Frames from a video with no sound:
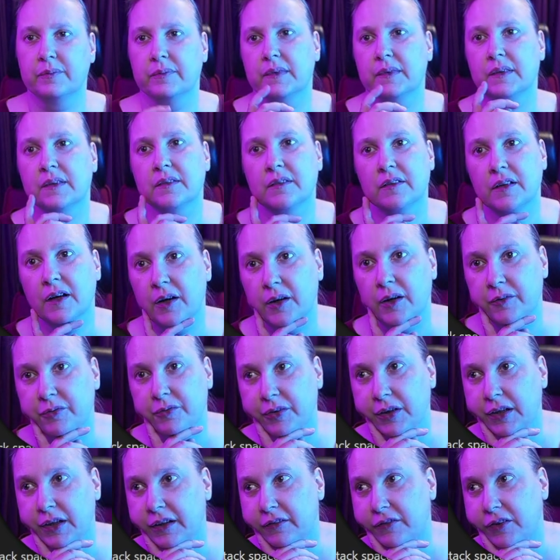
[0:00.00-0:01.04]
So if
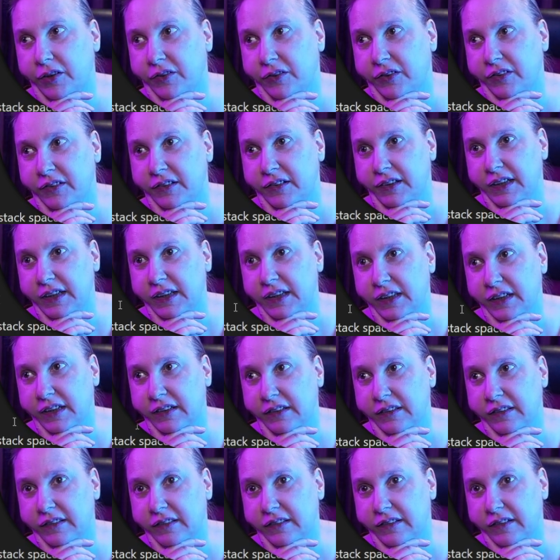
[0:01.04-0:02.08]
I ever see
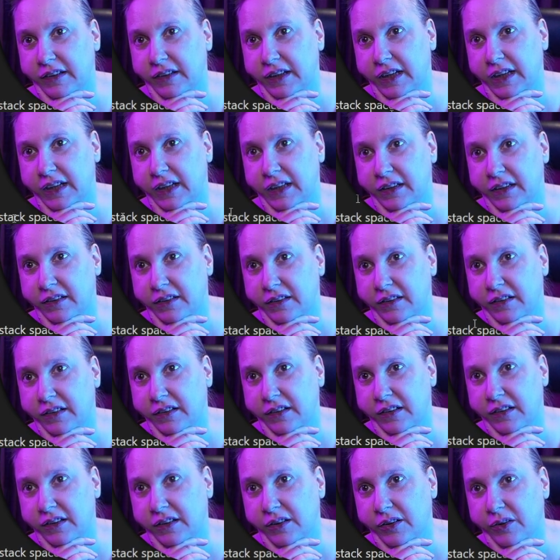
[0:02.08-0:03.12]
this again
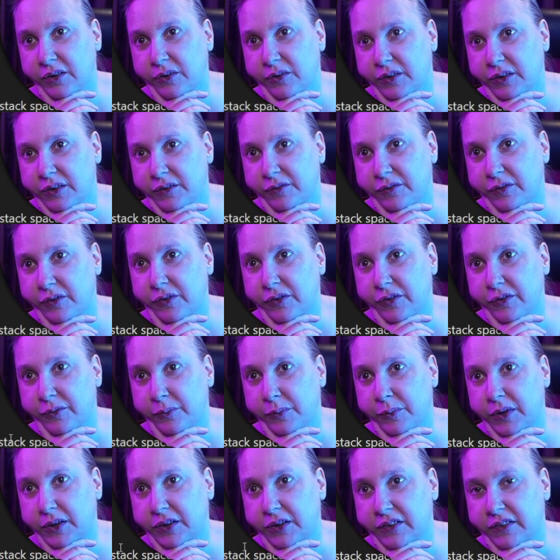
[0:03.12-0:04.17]
and looking for the
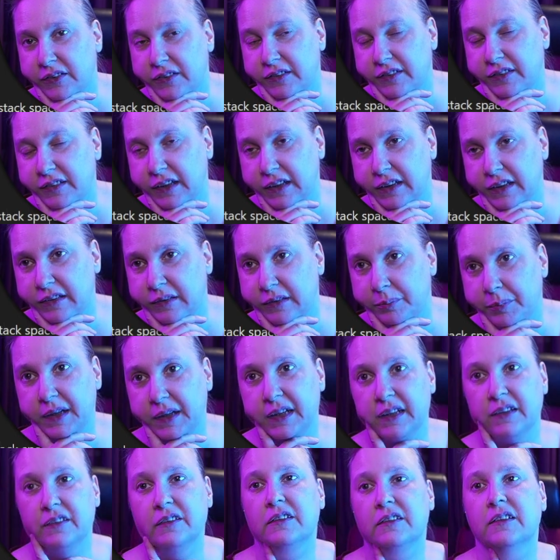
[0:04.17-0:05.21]
word stack
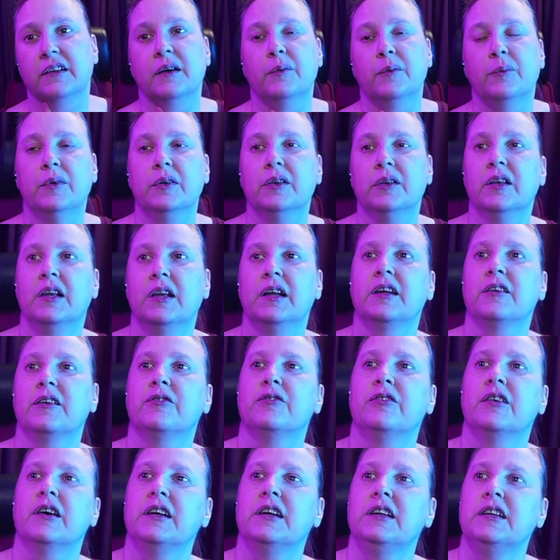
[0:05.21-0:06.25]
space, I will like
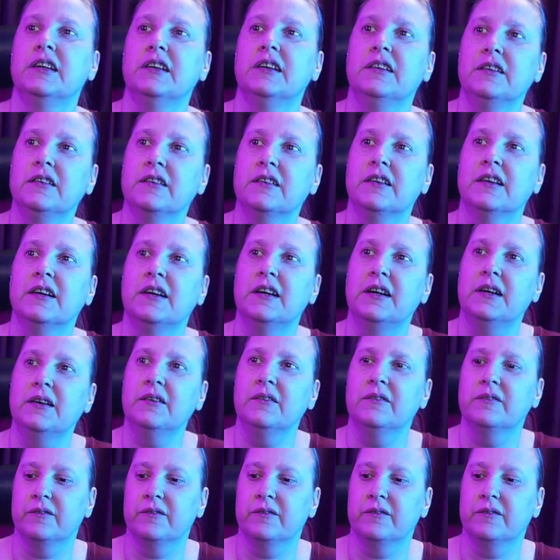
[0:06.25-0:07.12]
find it there.